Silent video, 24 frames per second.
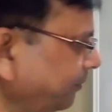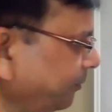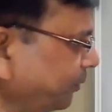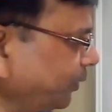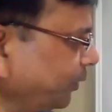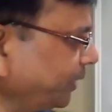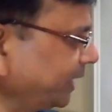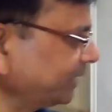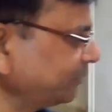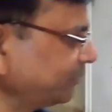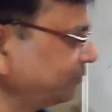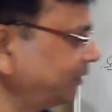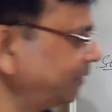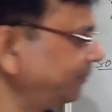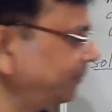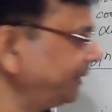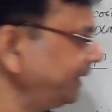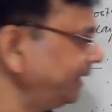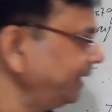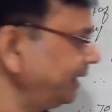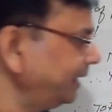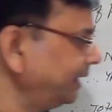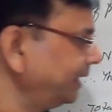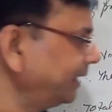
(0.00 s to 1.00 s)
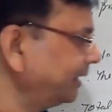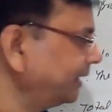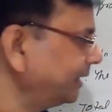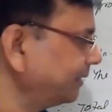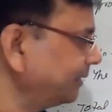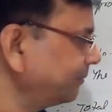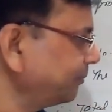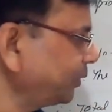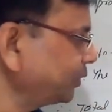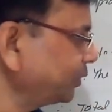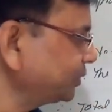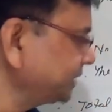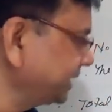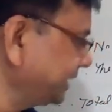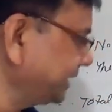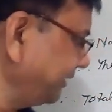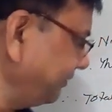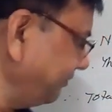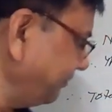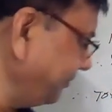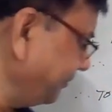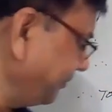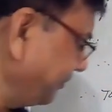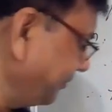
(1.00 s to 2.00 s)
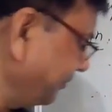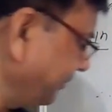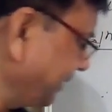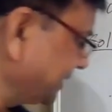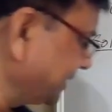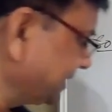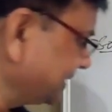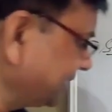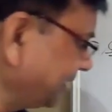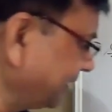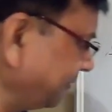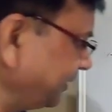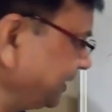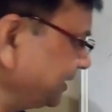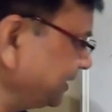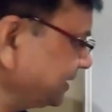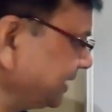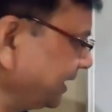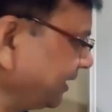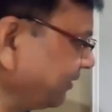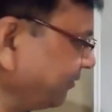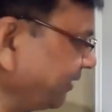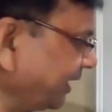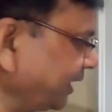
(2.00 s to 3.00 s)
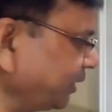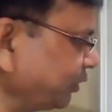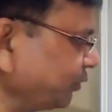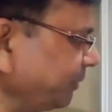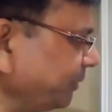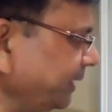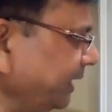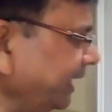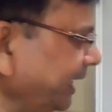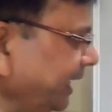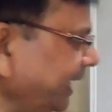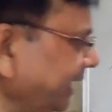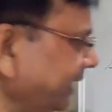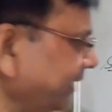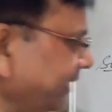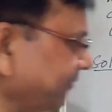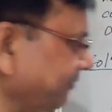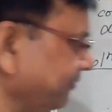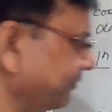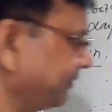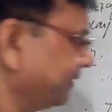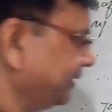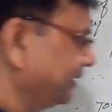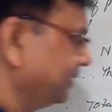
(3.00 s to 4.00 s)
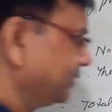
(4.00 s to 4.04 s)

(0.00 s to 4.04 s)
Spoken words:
Product will be positive, but sum is required to be negative.